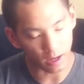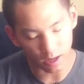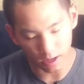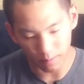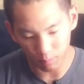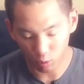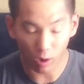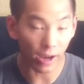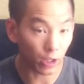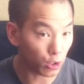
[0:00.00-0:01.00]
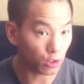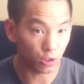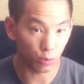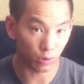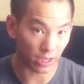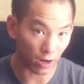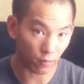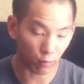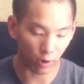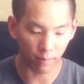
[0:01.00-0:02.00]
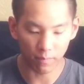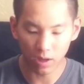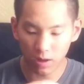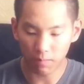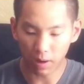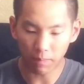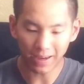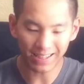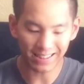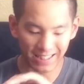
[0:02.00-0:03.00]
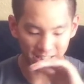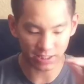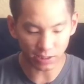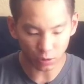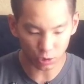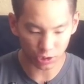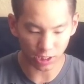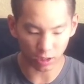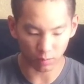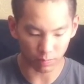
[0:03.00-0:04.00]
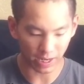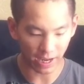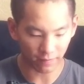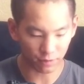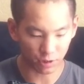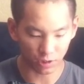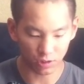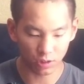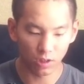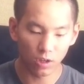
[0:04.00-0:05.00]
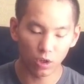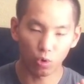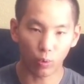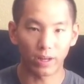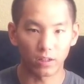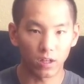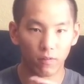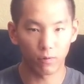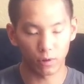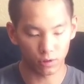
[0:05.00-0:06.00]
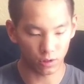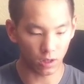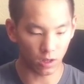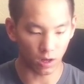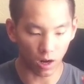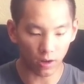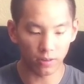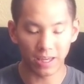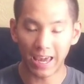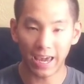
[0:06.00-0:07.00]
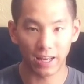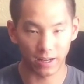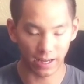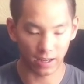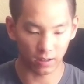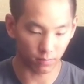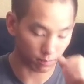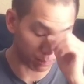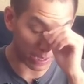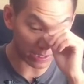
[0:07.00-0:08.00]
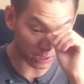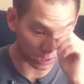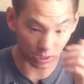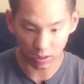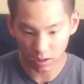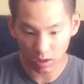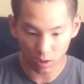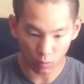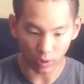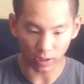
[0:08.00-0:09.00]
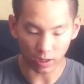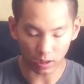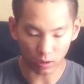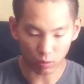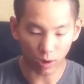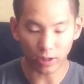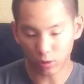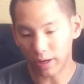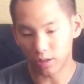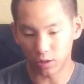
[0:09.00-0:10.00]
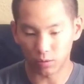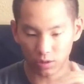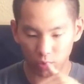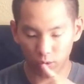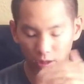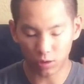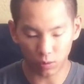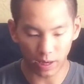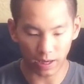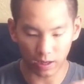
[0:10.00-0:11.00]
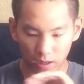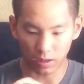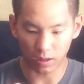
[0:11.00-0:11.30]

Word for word: Crye couldn't do with the airframe by making the single shell but have such great coverage on the head. Basically, what Crye tried to do is they tried to do a